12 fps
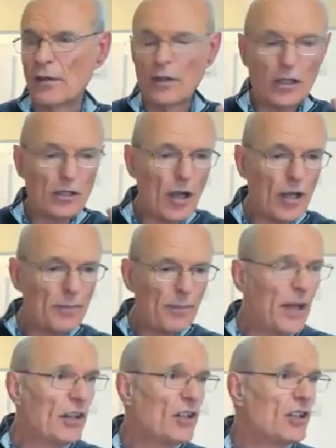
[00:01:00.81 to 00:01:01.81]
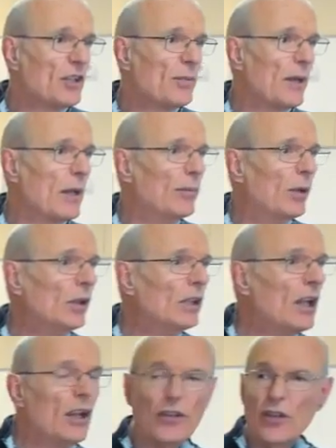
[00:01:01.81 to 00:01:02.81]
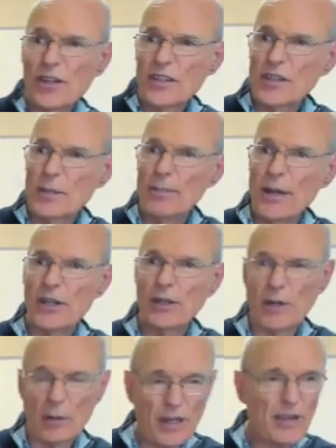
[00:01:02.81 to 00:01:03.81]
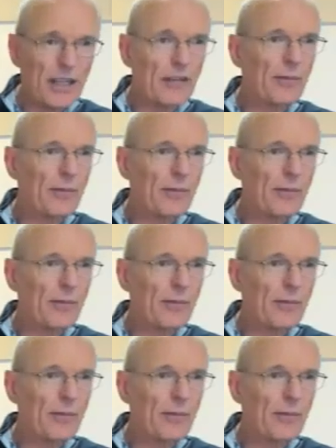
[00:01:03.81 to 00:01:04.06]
that God punishes people not as a punishment. Now, we think